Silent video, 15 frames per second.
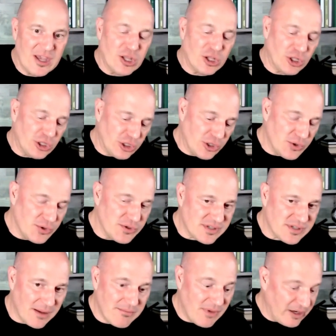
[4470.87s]
lose
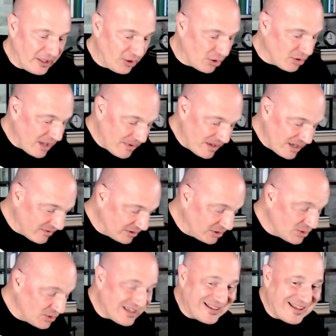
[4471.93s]
some money, or maybe even
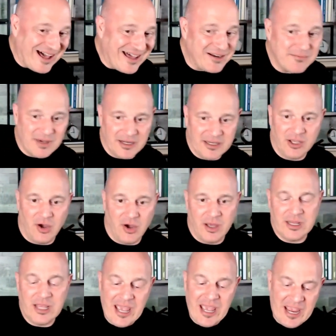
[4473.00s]
lose a lot of money
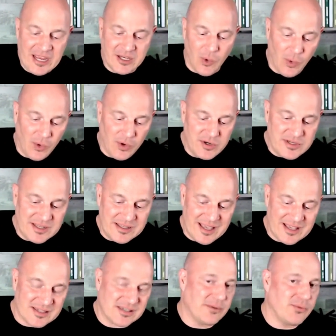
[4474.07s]
on in order to
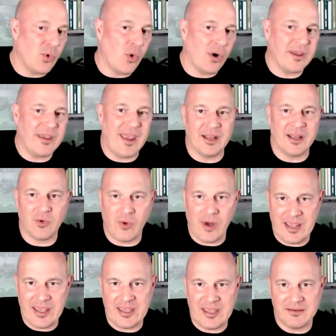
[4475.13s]
get some organic
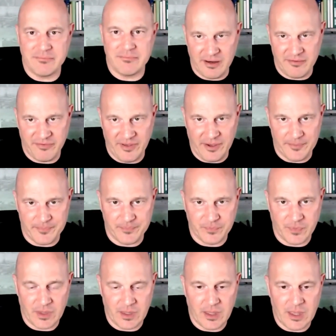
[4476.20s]
ranking benefit?
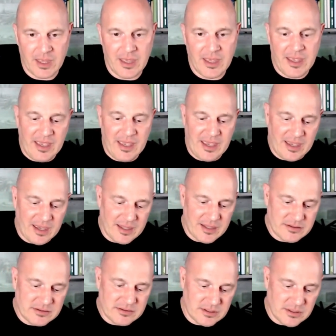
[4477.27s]

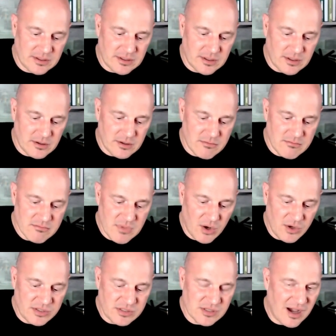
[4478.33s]
And
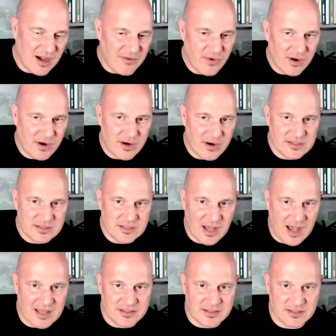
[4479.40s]
most software is
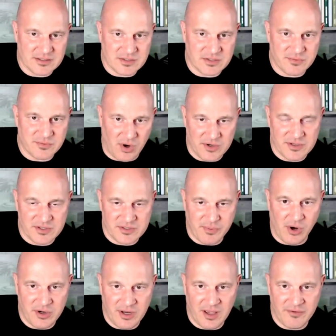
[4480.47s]
not
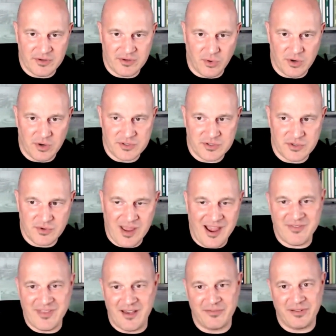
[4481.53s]
smart enough in order to
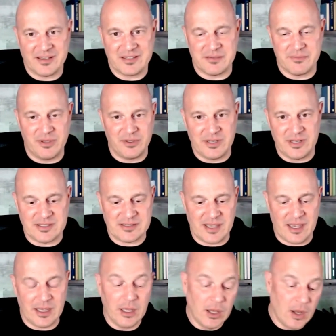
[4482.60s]
have that flexibility to
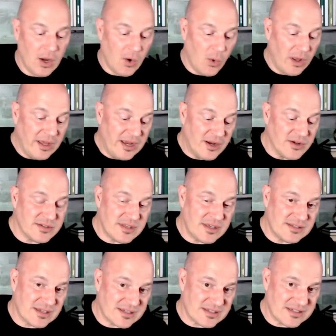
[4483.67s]
say, well, here's
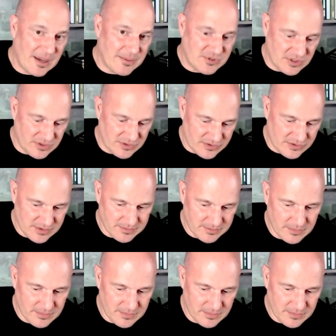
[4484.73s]
these exceptions.